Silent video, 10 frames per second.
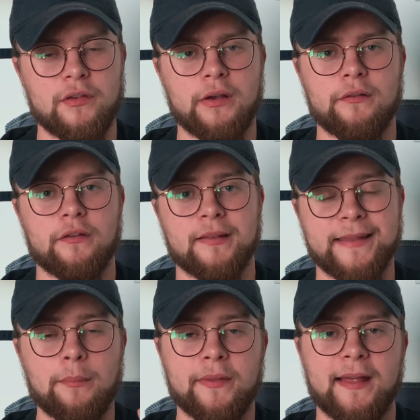you can just
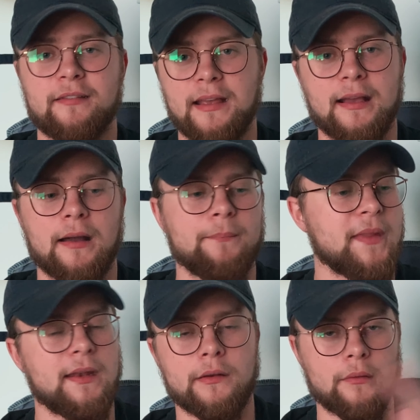label that as income
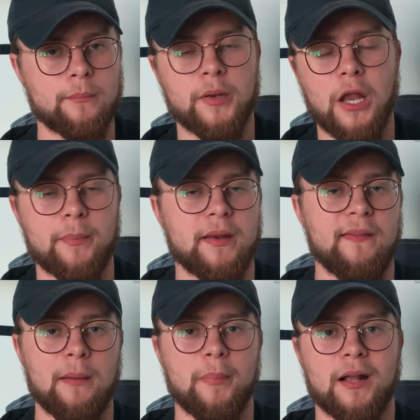and it'll plop it in
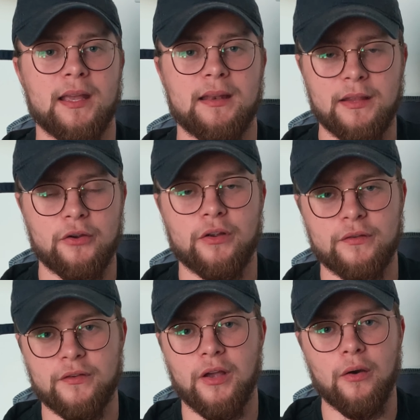that bucket and you're
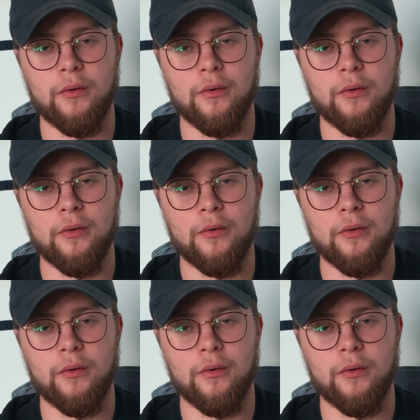good to go.